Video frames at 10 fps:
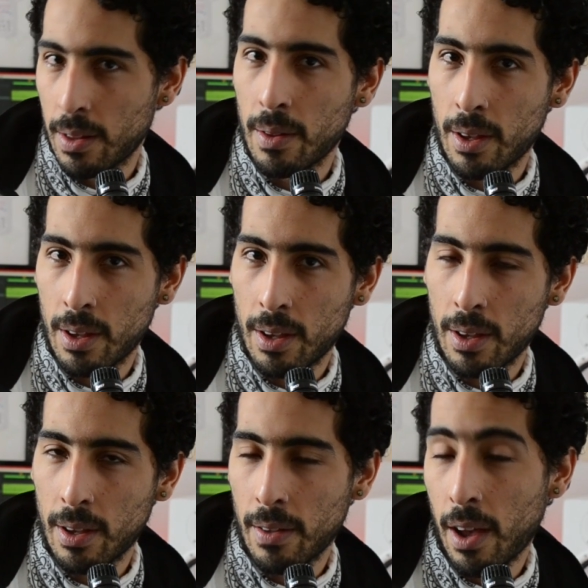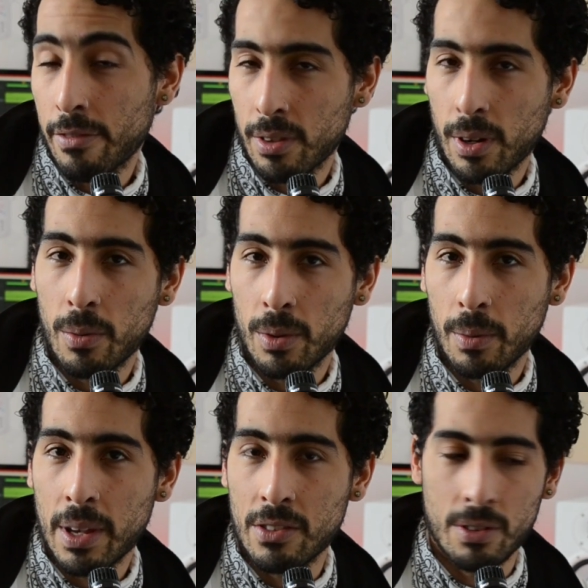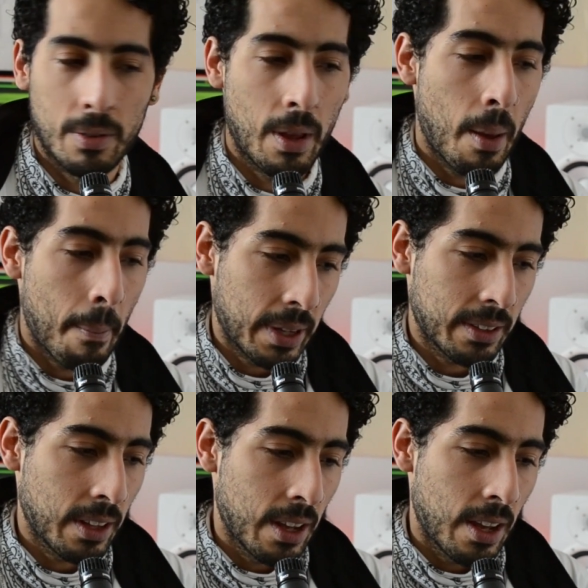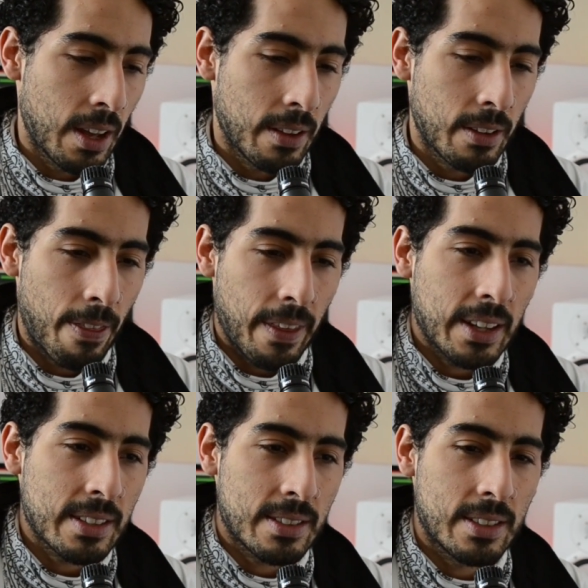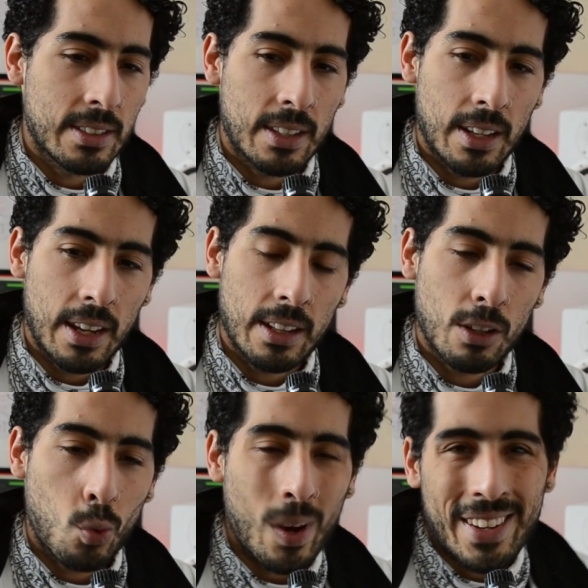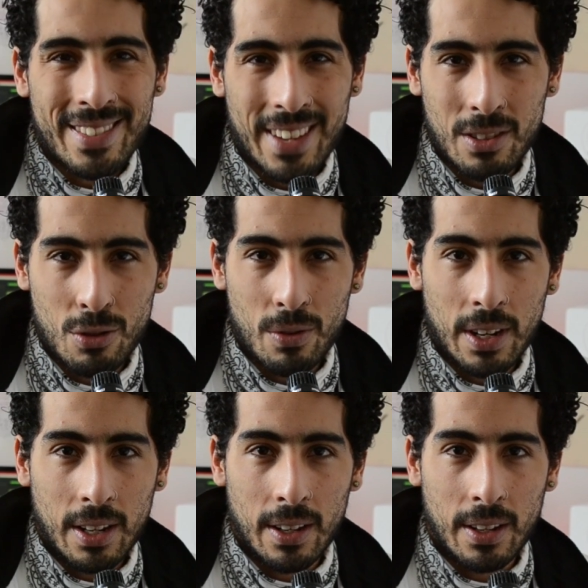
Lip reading: After I will mention. But the thing is that in the 20th century,